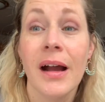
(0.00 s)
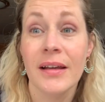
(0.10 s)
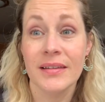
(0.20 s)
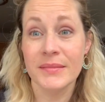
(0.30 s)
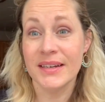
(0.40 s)

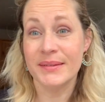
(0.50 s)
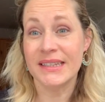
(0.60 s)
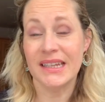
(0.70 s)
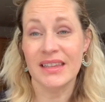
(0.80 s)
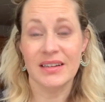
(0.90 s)
sometimes
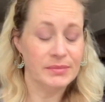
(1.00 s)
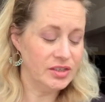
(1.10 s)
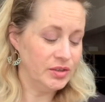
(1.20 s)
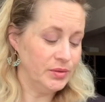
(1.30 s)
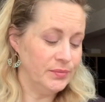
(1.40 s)
think that I'm
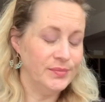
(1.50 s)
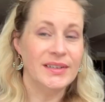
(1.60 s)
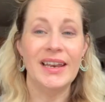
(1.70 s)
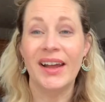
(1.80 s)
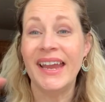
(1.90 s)
too
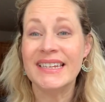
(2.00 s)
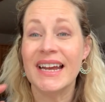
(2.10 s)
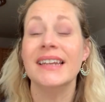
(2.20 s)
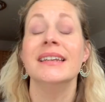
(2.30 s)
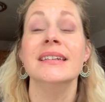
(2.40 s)

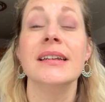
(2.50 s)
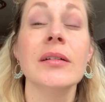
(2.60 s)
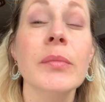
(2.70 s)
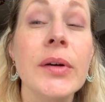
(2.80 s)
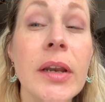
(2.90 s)
light-handed. I
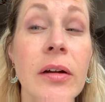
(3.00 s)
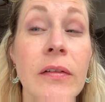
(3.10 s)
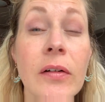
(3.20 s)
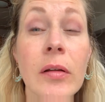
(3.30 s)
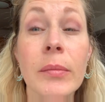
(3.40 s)
don't put enough
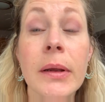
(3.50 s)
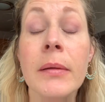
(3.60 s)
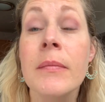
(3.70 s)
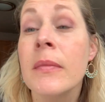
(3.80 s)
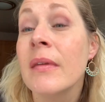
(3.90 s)
on, but
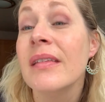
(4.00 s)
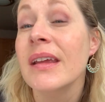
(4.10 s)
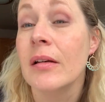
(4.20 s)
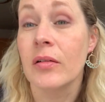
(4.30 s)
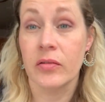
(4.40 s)

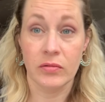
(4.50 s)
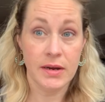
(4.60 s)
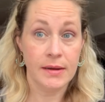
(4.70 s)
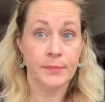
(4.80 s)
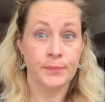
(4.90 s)
it looks all
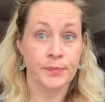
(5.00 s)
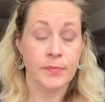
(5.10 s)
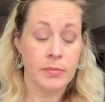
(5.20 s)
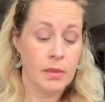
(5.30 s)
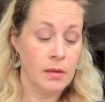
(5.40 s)
right.
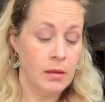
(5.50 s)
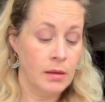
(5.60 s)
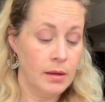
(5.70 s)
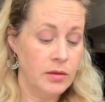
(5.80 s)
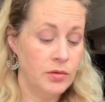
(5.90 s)

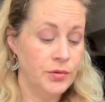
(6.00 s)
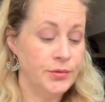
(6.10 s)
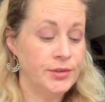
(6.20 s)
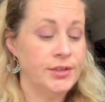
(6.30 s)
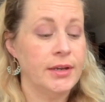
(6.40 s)
I
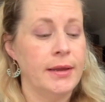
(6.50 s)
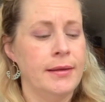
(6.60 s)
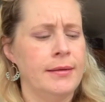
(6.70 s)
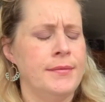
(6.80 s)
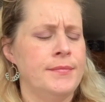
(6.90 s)
used,
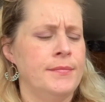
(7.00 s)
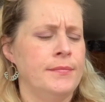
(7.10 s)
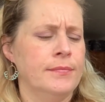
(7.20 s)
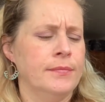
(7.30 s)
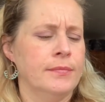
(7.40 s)
let
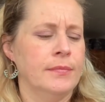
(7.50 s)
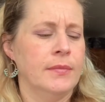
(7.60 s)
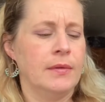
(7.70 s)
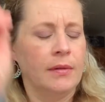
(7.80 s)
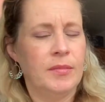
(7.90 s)
me
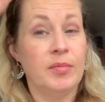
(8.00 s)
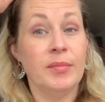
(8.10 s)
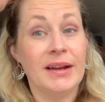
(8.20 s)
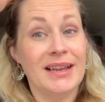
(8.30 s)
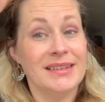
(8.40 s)
put
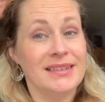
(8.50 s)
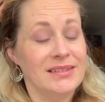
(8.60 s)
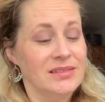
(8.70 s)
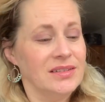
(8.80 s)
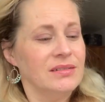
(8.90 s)
my glasses
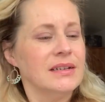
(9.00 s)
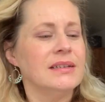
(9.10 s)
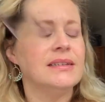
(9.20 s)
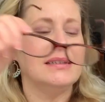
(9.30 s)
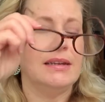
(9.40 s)
on so I can
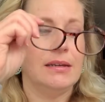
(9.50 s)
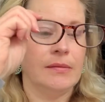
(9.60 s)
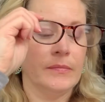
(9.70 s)
see.